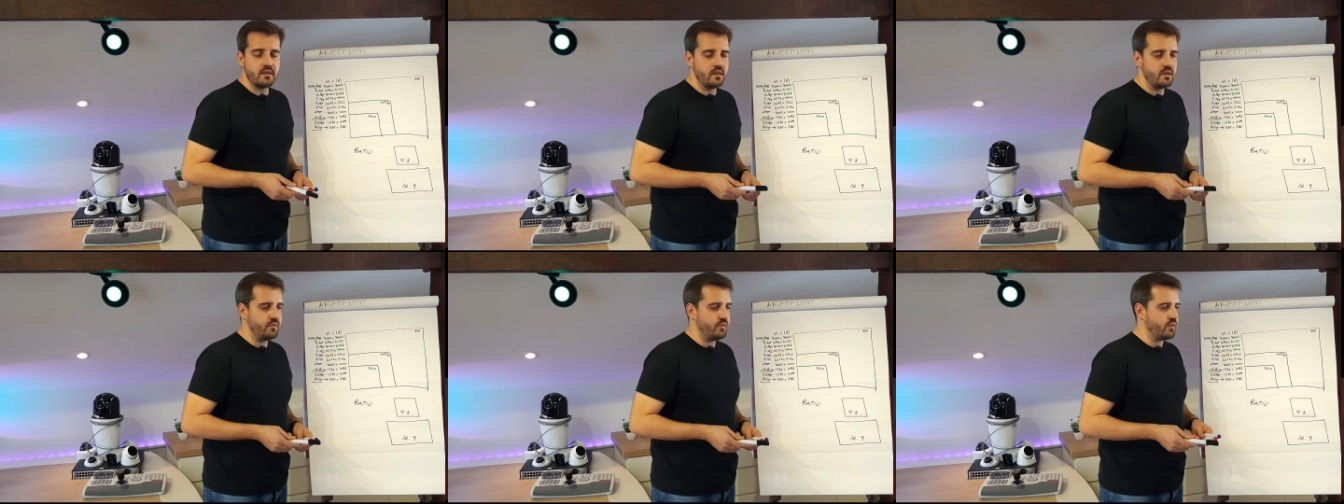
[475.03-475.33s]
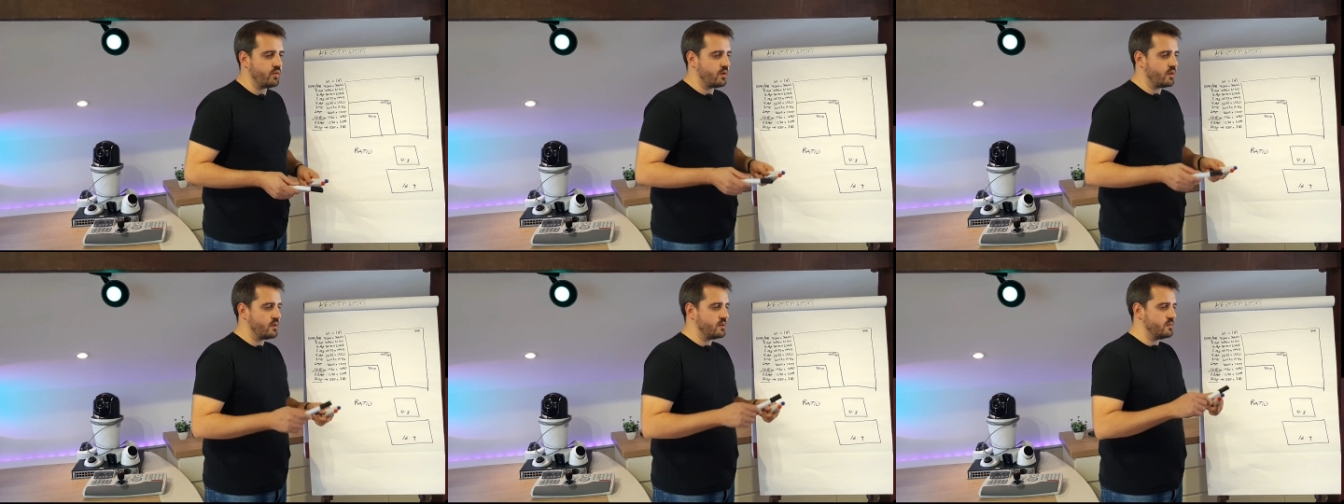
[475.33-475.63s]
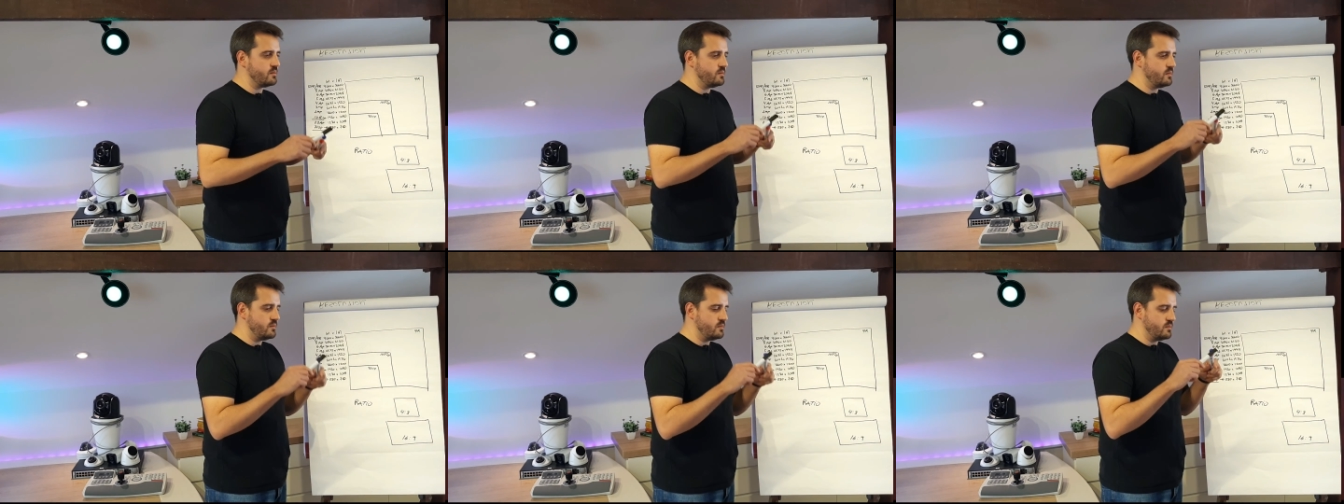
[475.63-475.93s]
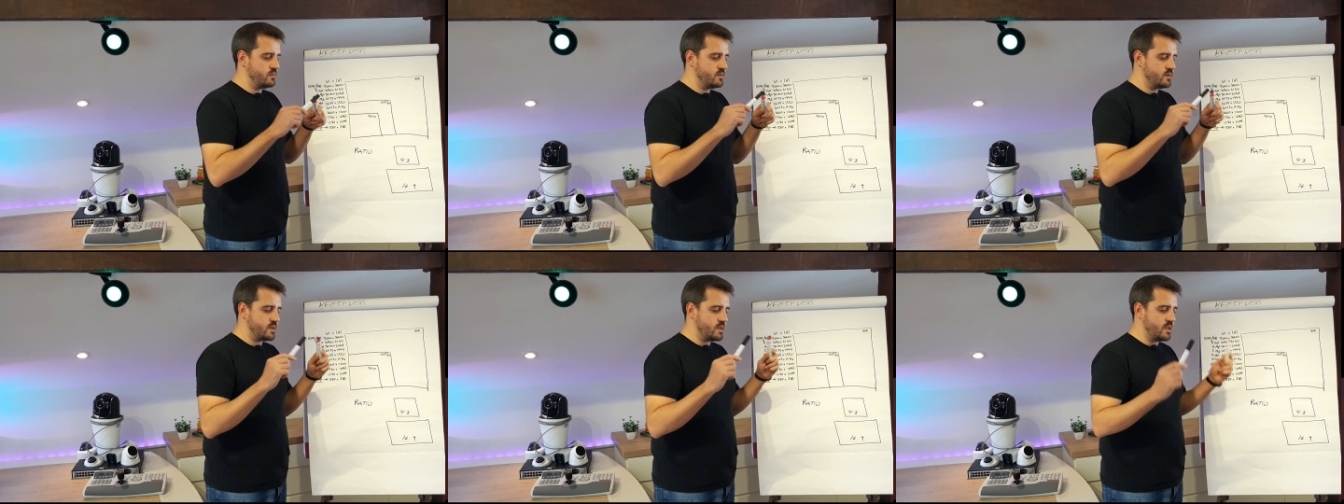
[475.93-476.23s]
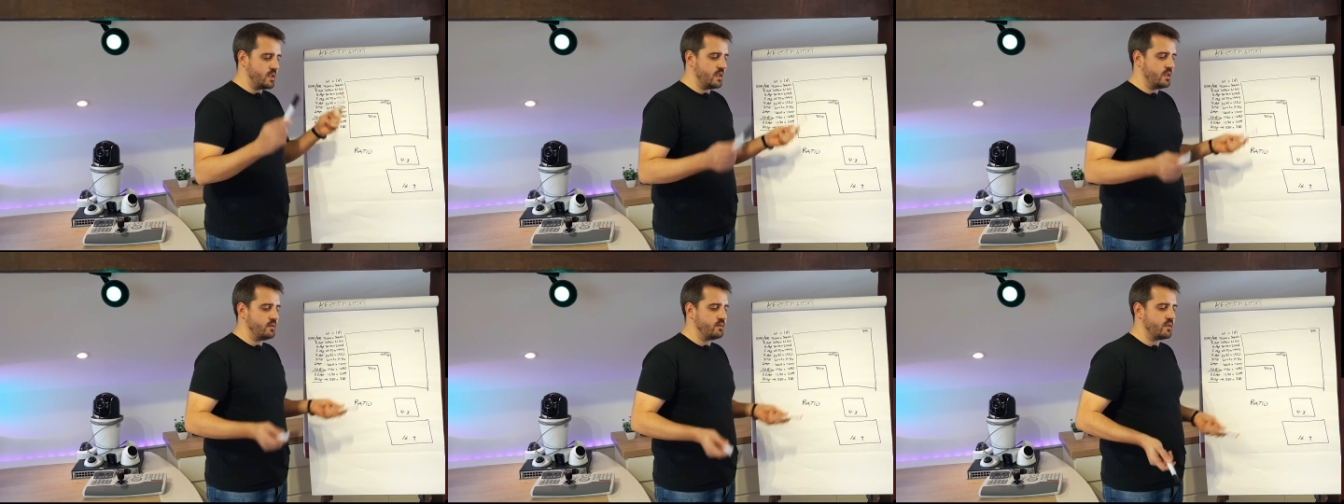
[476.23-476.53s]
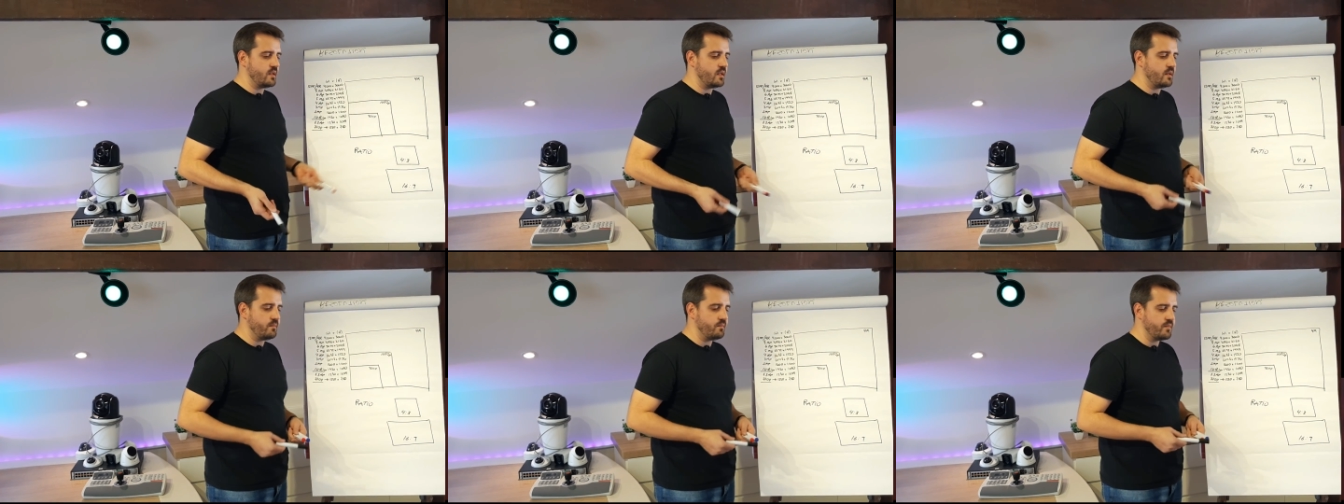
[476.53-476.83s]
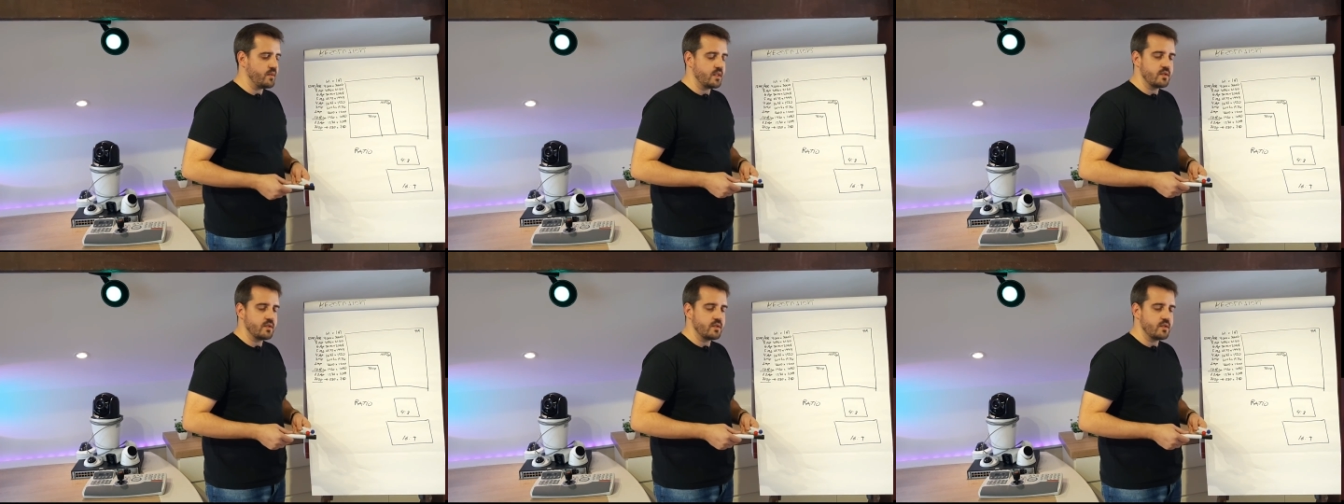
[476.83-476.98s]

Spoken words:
if you're seeing the